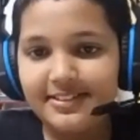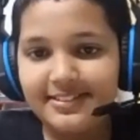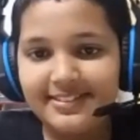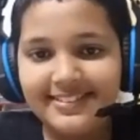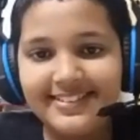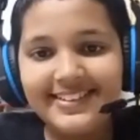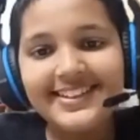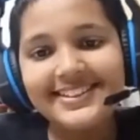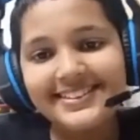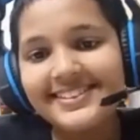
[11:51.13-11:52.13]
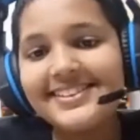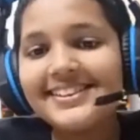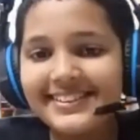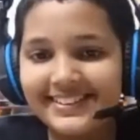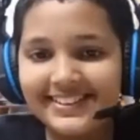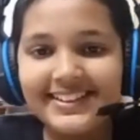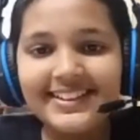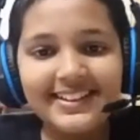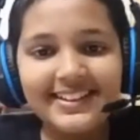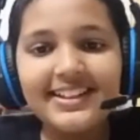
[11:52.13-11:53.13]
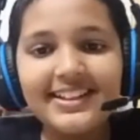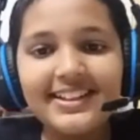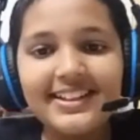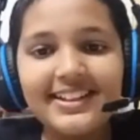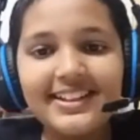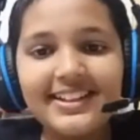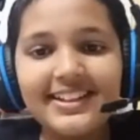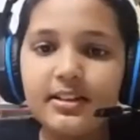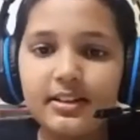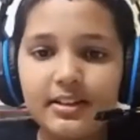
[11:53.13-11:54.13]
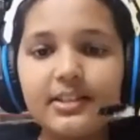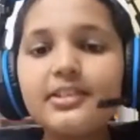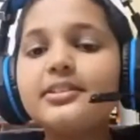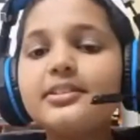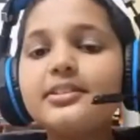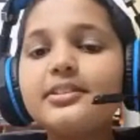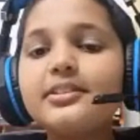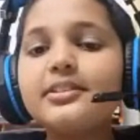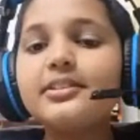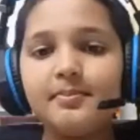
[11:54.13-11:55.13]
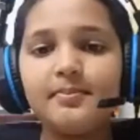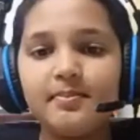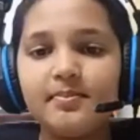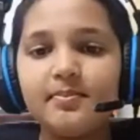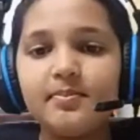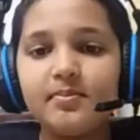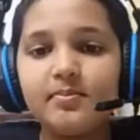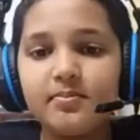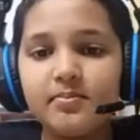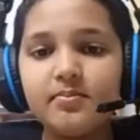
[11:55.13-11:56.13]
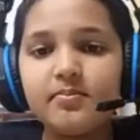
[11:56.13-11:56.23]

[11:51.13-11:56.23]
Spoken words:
This person isn't speaking.